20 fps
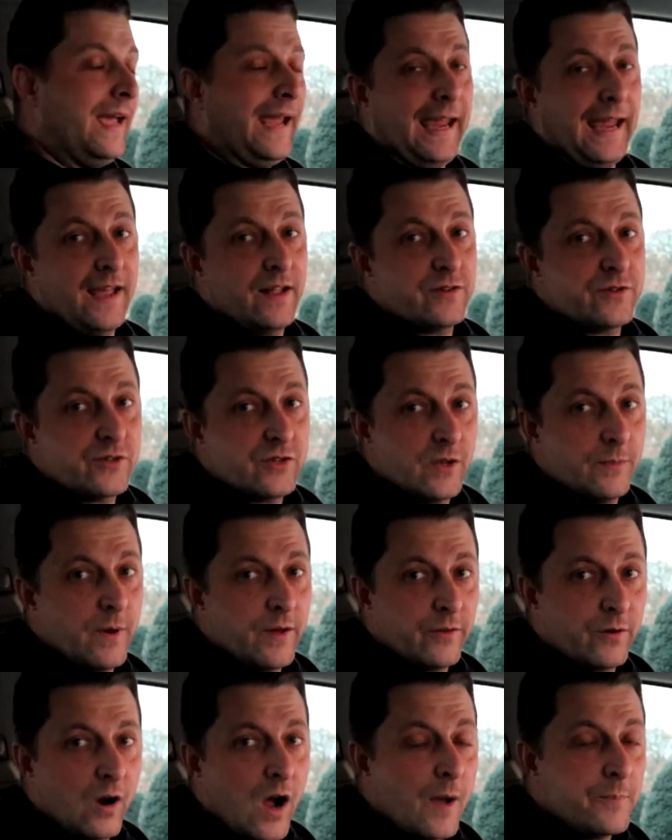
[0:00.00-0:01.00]
and some
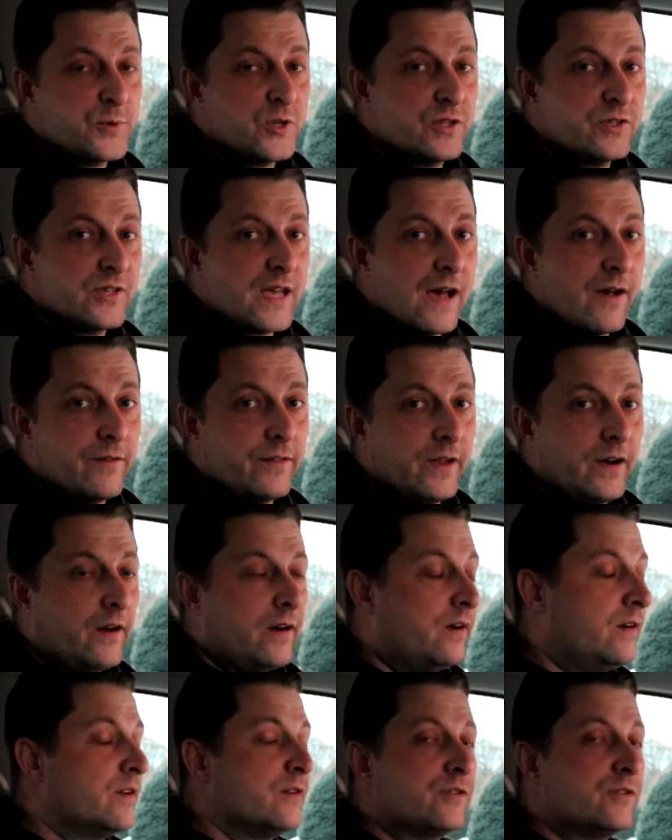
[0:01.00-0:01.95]
other options out there.